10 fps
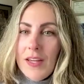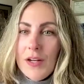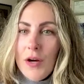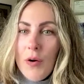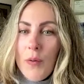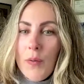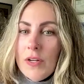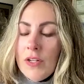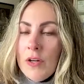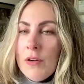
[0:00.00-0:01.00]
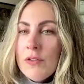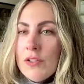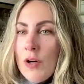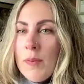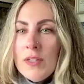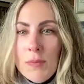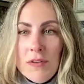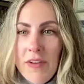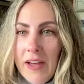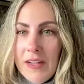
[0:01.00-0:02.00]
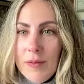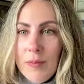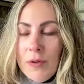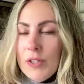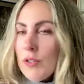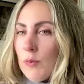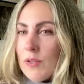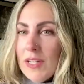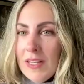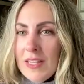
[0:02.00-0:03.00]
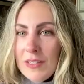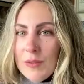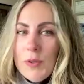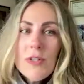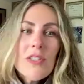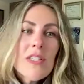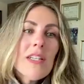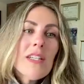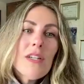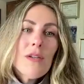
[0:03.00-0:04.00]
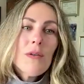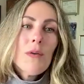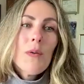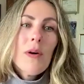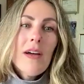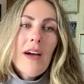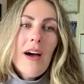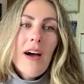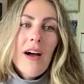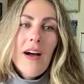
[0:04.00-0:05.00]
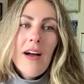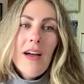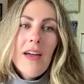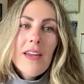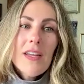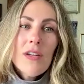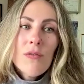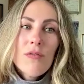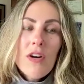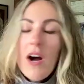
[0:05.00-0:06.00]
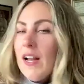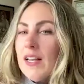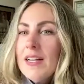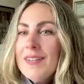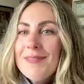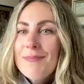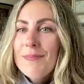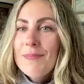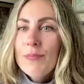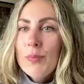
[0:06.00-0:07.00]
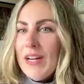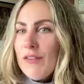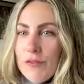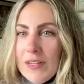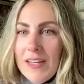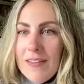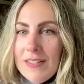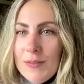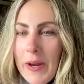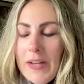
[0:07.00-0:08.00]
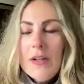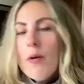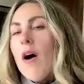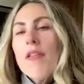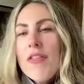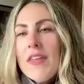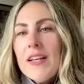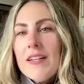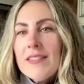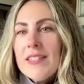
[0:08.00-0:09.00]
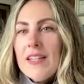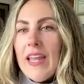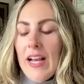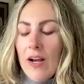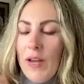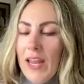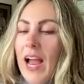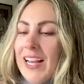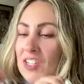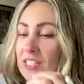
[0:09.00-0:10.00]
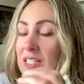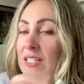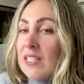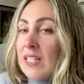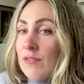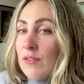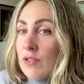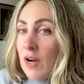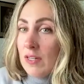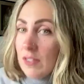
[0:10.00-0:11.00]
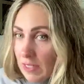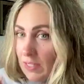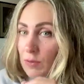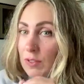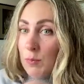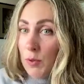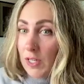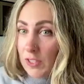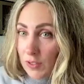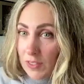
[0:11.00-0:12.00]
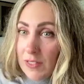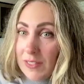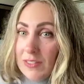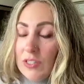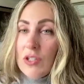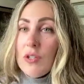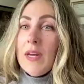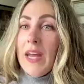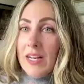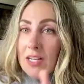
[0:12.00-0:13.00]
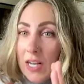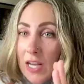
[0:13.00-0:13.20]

you know, you're so much more valuable. You don't need this person. You've got to break free of this, you know, all the things like, okay, I just need to give you Dr. Nejwa's book and you need to listen to it.